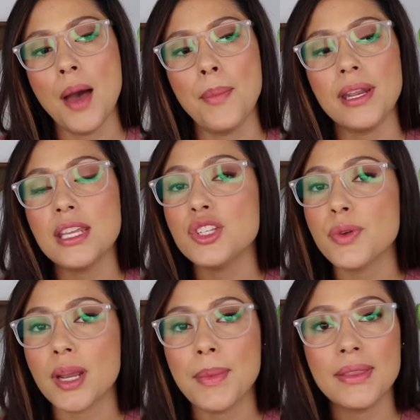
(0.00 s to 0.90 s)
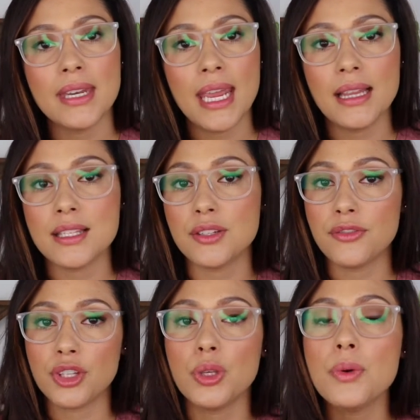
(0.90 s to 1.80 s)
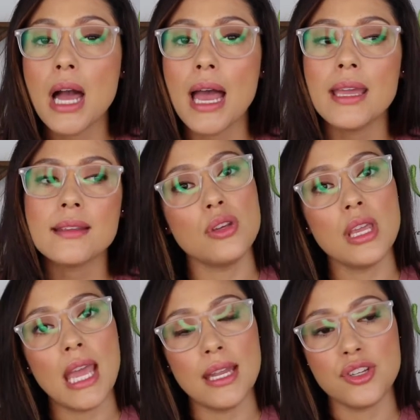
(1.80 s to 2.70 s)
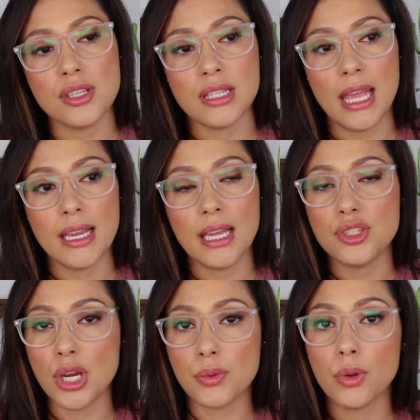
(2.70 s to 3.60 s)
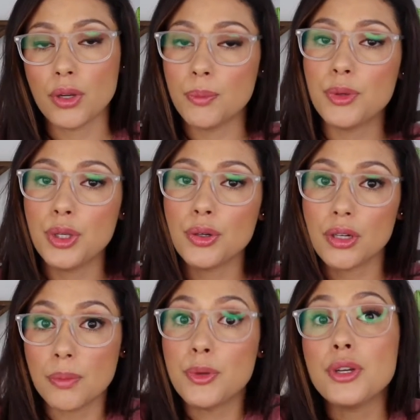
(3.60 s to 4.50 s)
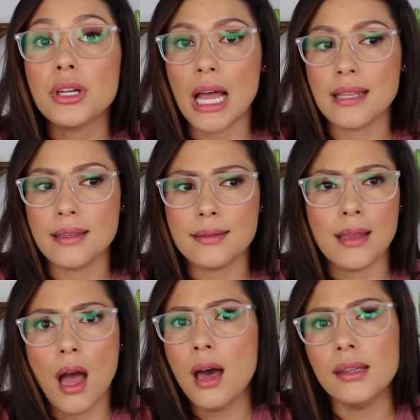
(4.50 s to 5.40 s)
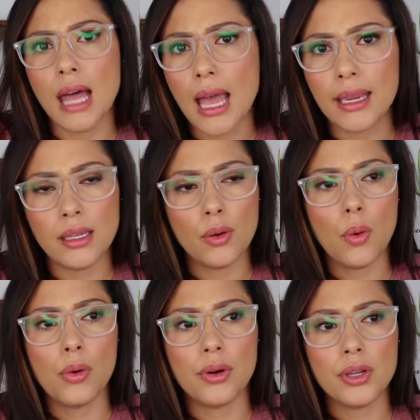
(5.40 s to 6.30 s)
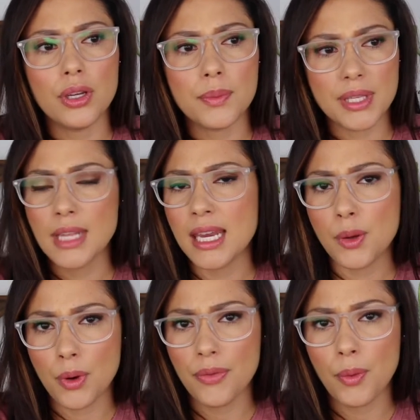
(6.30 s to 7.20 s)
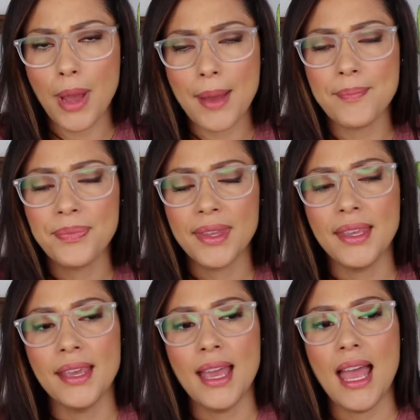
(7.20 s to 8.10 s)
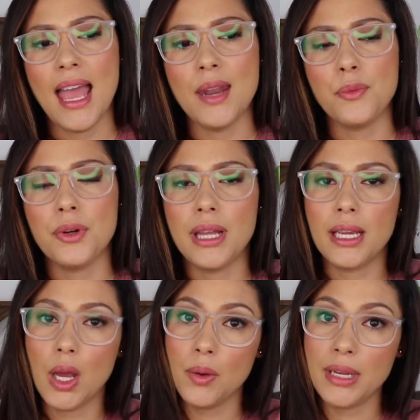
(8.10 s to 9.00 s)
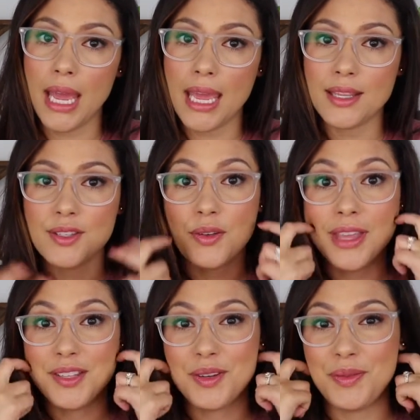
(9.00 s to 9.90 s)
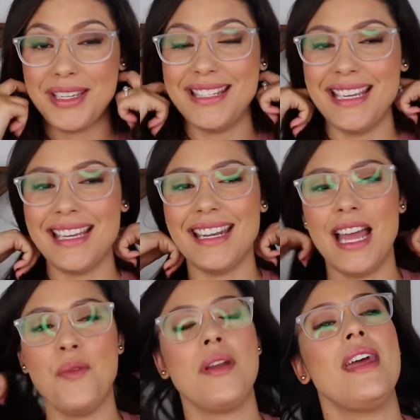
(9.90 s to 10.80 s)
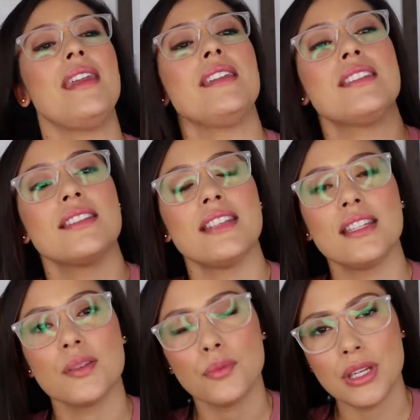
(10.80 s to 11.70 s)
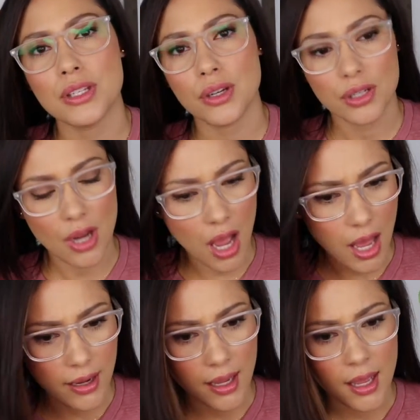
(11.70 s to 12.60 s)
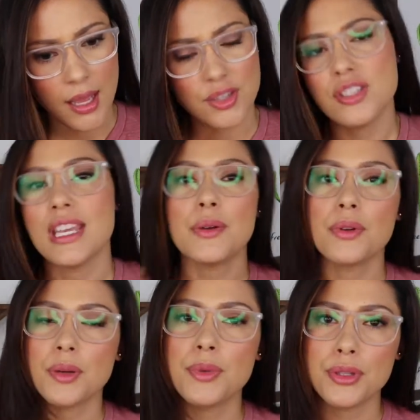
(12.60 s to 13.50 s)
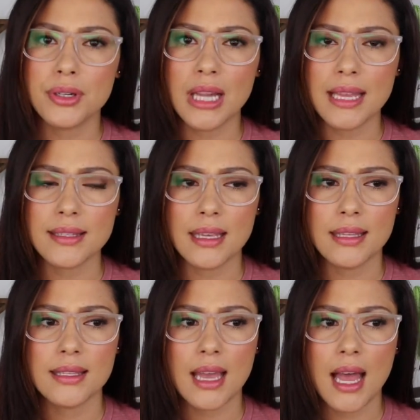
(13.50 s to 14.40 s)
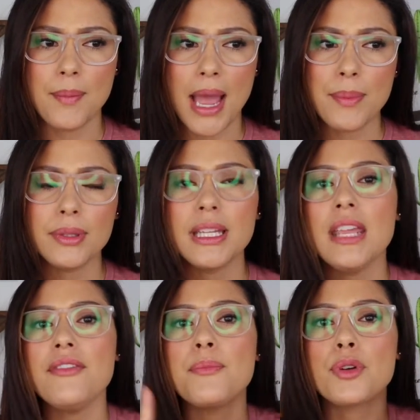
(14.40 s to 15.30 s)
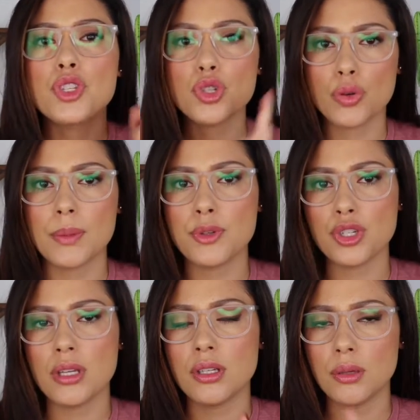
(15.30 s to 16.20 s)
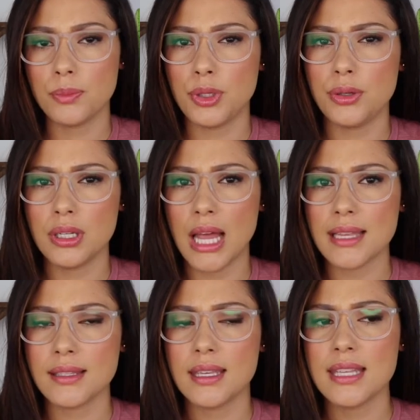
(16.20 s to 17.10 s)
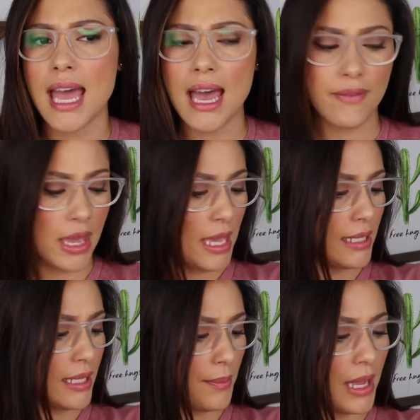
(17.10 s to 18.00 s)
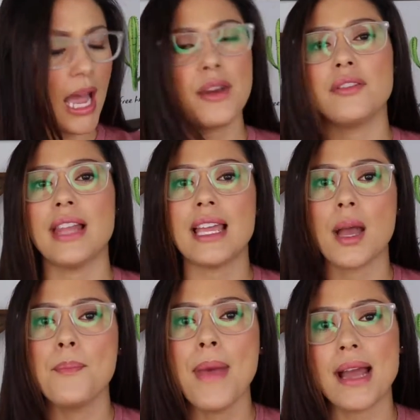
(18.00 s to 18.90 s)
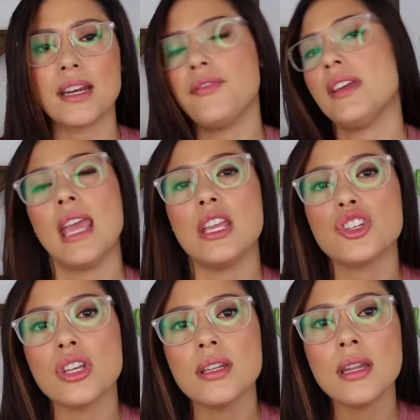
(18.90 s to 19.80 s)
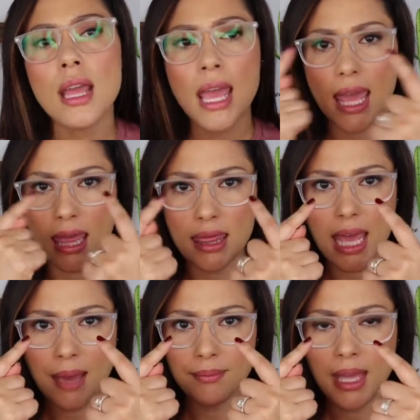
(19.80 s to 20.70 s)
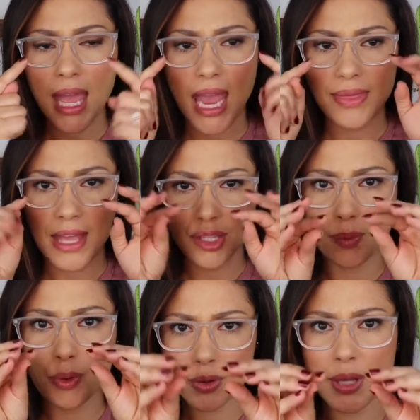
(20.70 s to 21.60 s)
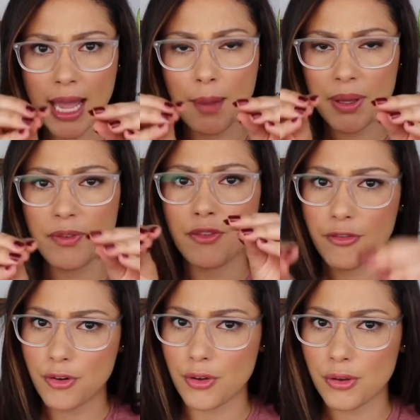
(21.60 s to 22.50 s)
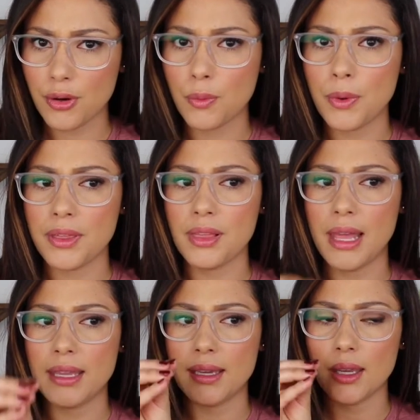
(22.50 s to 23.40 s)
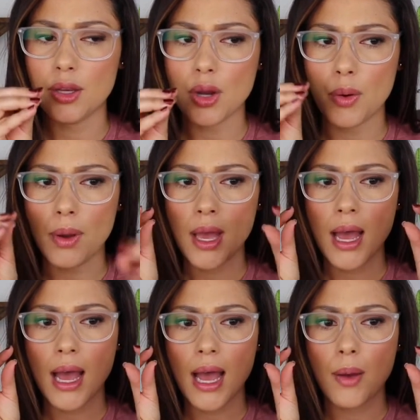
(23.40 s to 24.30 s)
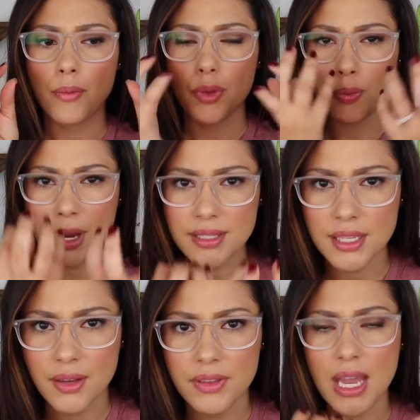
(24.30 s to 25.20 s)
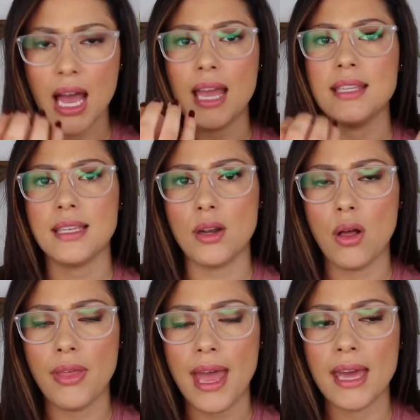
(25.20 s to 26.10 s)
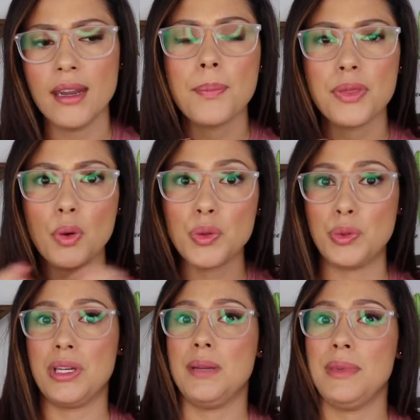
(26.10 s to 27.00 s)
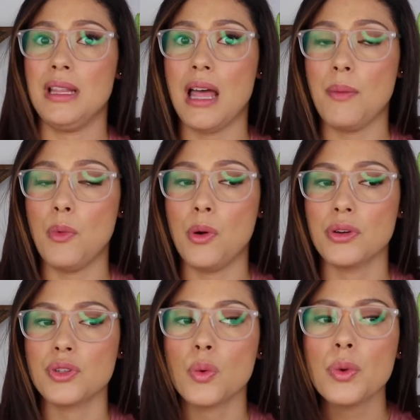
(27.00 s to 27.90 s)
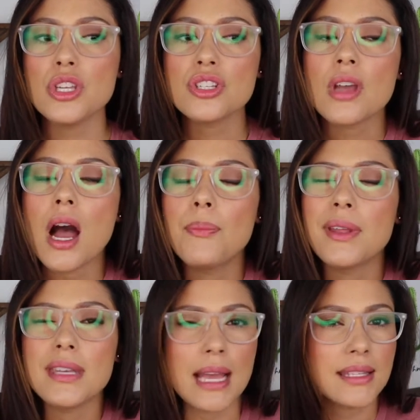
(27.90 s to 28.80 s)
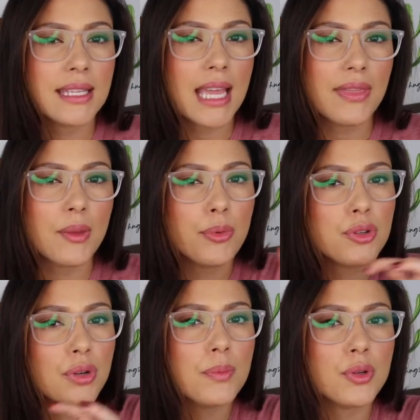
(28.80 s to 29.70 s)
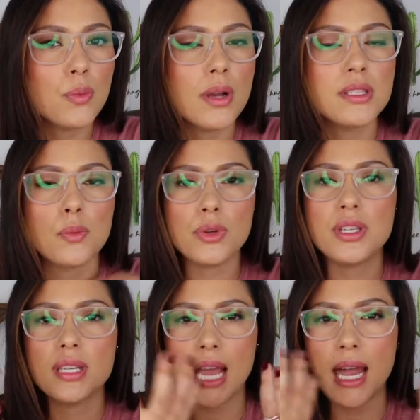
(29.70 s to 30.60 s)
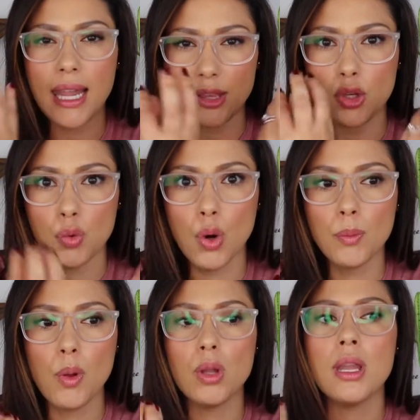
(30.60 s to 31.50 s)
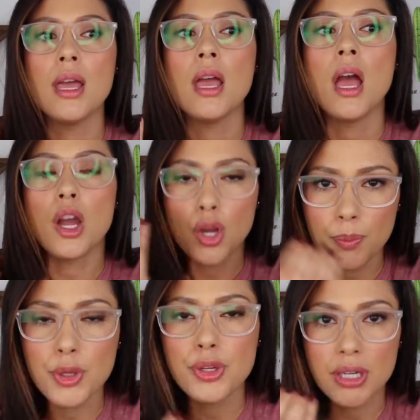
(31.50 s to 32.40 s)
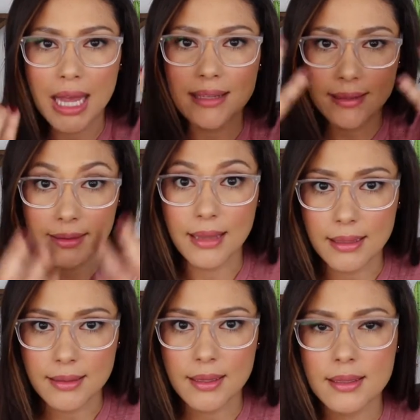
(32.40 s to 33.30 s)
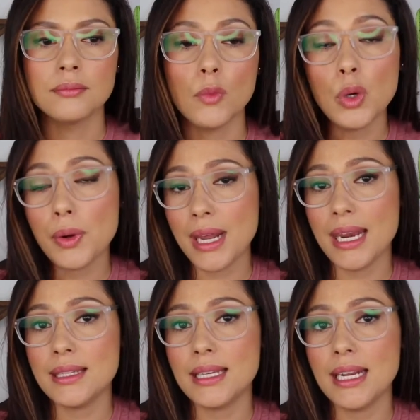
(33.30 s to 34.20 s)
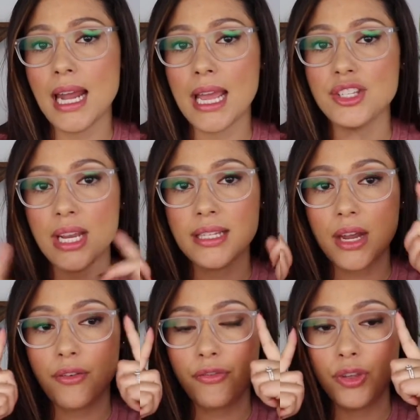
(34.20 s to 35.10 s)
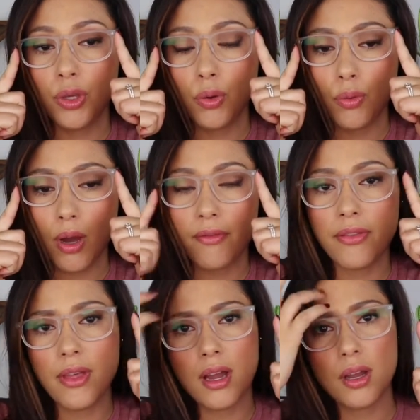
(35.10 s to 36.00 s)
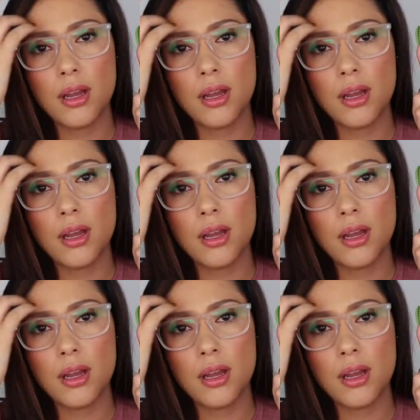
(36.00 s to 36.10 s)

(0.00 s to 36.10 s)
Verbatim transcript: But he just recommended, hey, listen, for you guys, you can get just like a general computer, computer glasses online, or, you know what I'm saying, anywhere on the web. And we were like, okay, so that's what we did. I went ahead and just did some research on just general computer glasses. Um, I believe prescription computer glasses have some kind of like magnification in them, and that's supposed to help even further with like, you know, uh, the resting of the eyes and all that. But those were gonna be a lot more. So we just opted not to get the prescription ones, and we just got like the normal computer glasses lenses. we went ahead and did it. I checked out a few of the